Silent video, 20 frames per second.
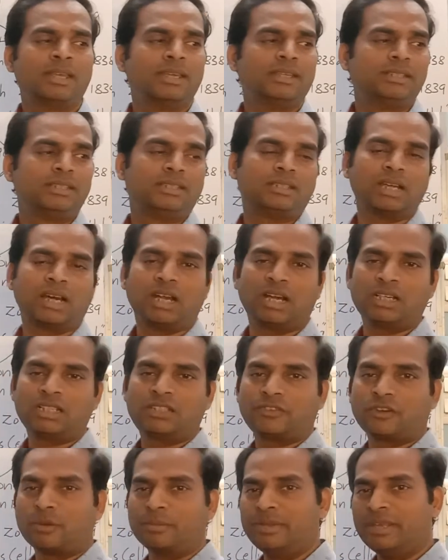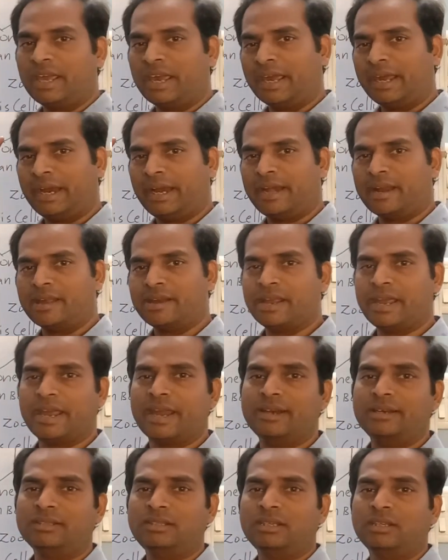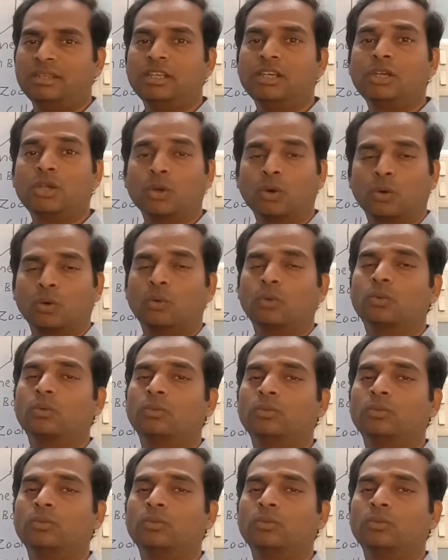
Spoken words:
Starts from the head and ends in the toe.